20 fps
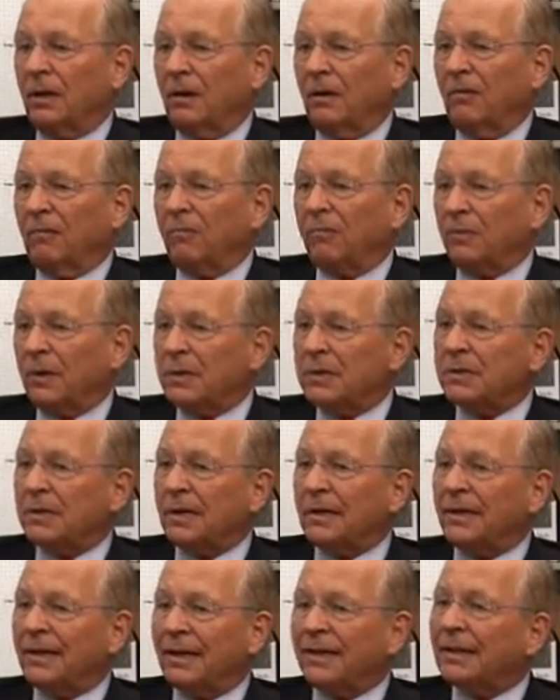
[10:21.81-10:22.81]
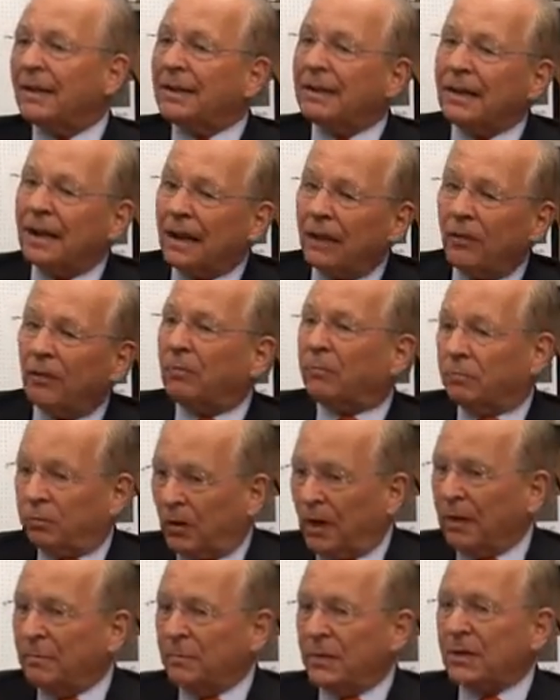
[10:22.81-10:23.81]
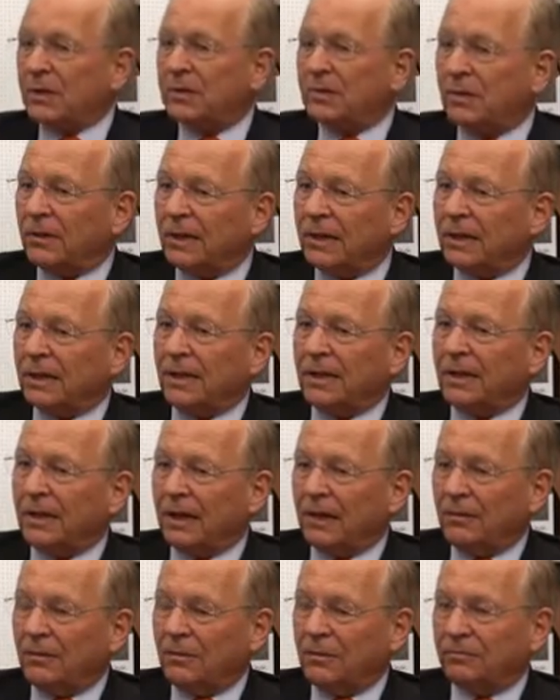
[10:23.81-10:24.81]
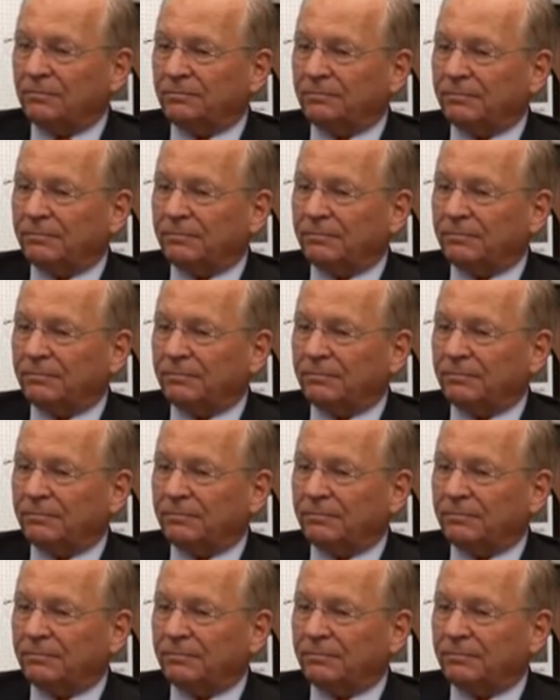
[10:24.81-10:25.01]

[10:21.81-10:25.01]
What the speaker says: of President Netanyahu, of Prime Minister Netanyahu.